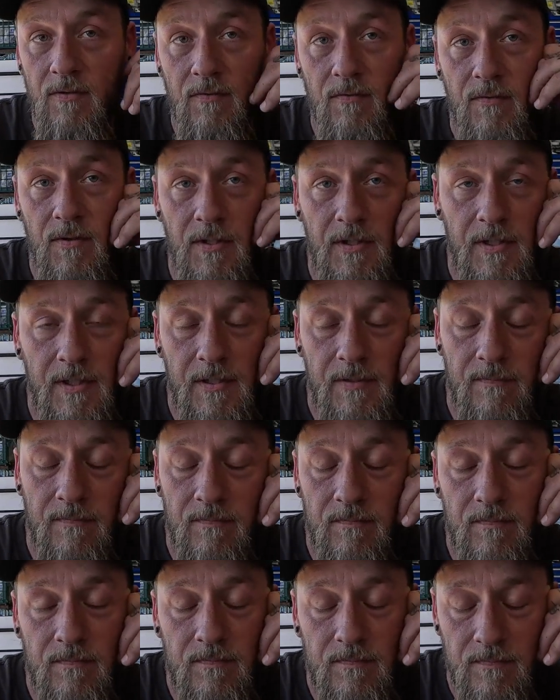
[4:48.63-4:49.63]
really
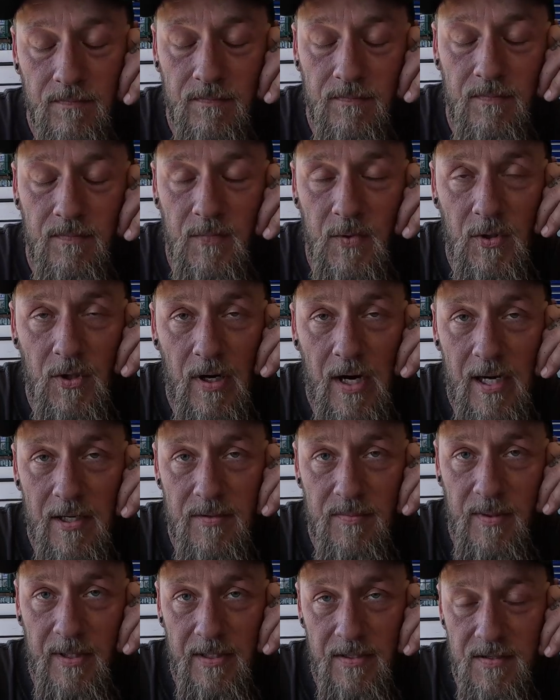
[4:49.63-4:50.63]

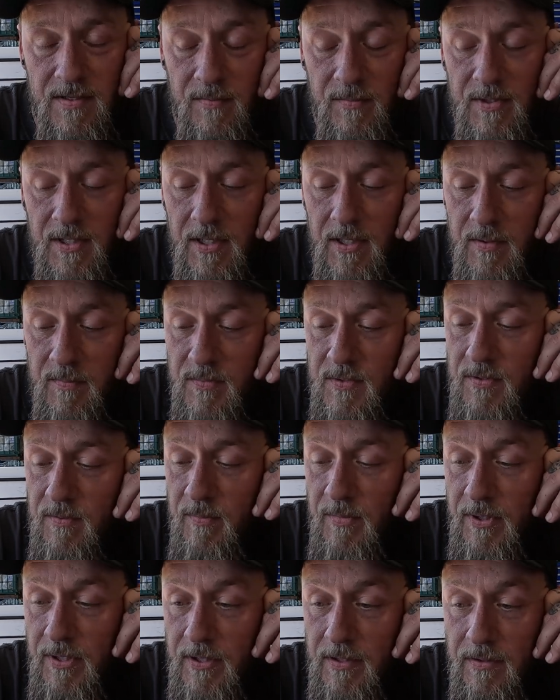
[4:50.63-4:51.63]
grasp at sometimes,
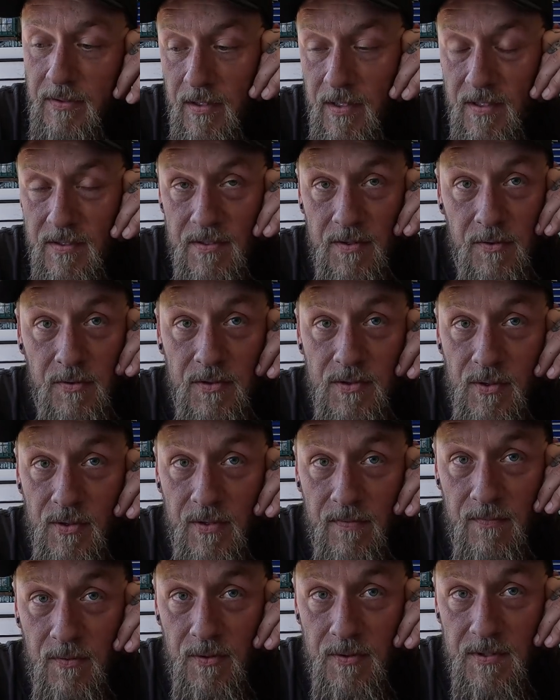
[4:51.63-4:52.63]
but he's doing
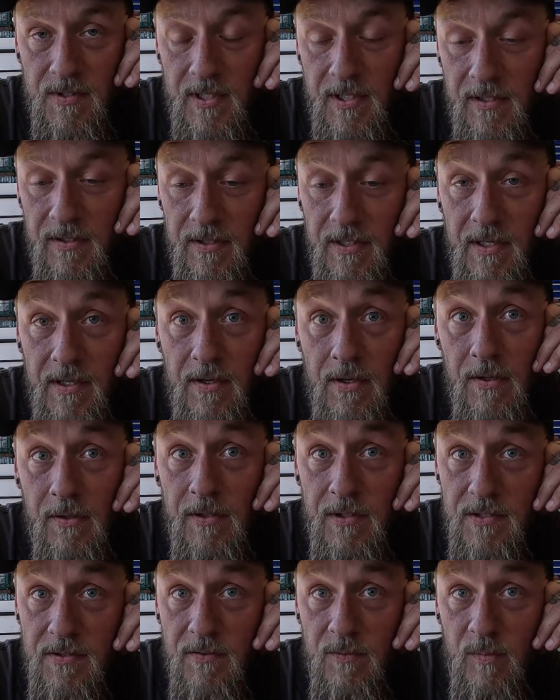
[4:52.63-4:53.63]
24 scale and I know
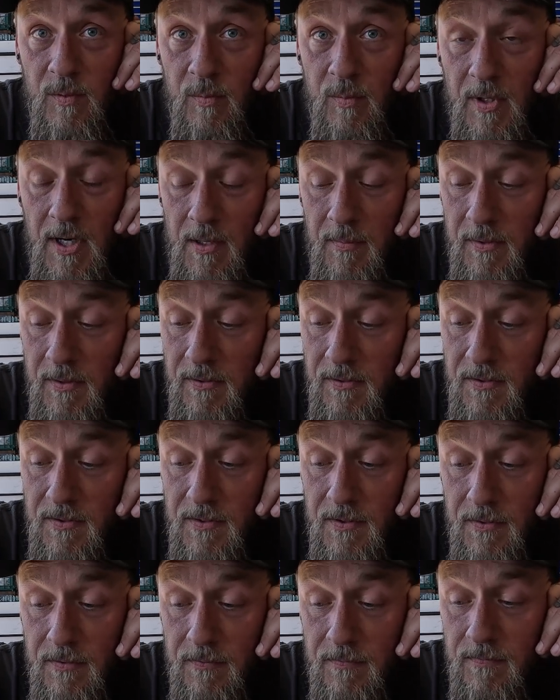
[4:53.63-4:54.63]
that's super popular,
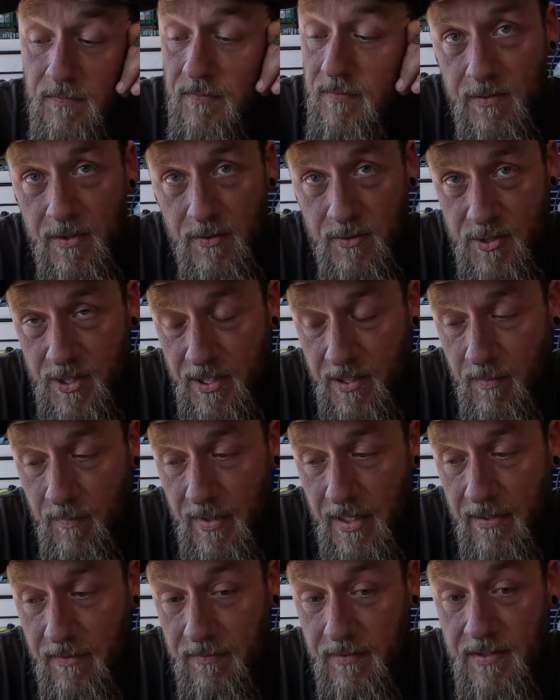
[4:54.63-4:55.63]
so go check him
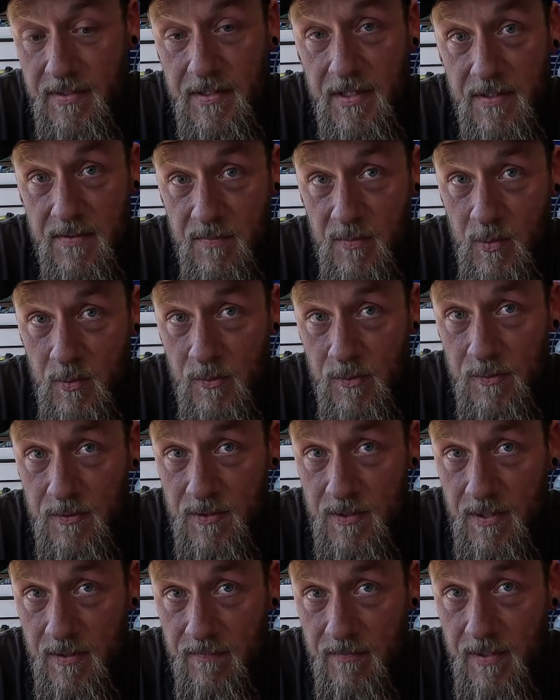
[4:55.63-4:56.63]
out. He's got some cool
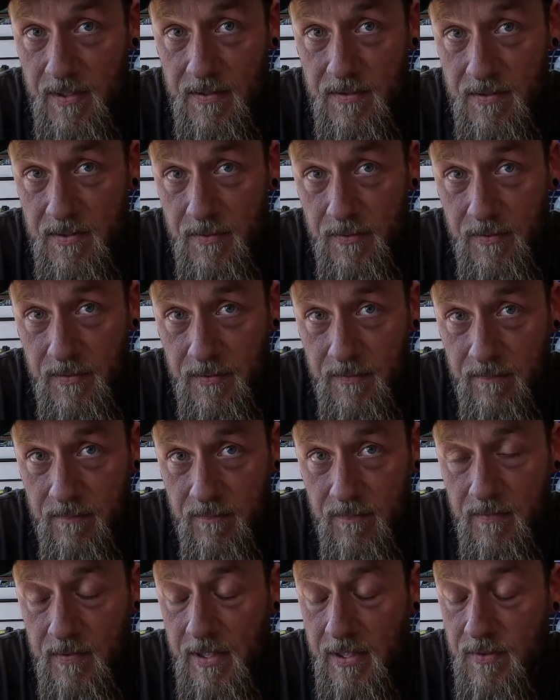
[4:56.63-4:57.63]
stuff that he's doing,
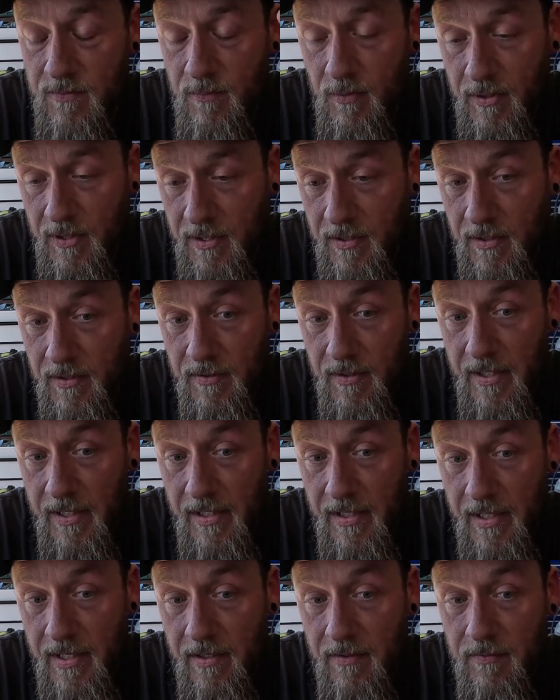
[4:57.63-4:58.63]
that he's working on right
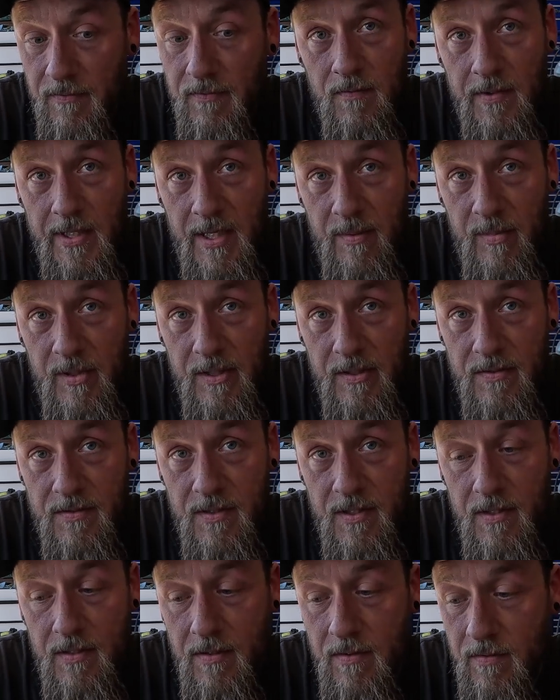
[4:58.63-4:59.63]
now. That being
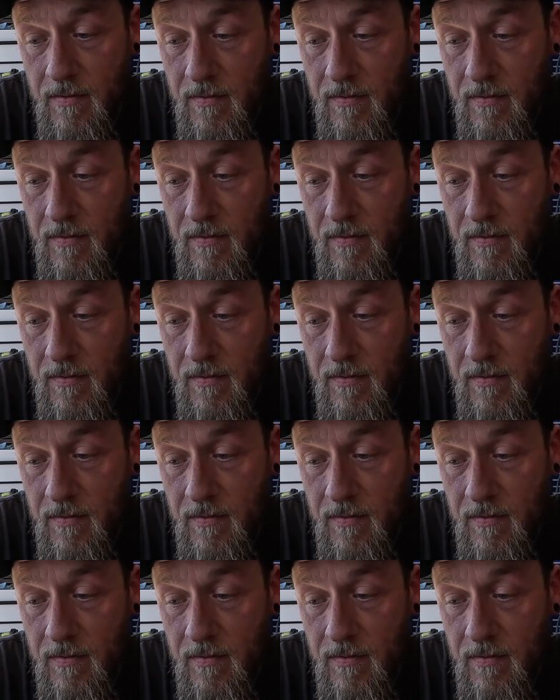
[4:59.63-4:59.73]
said,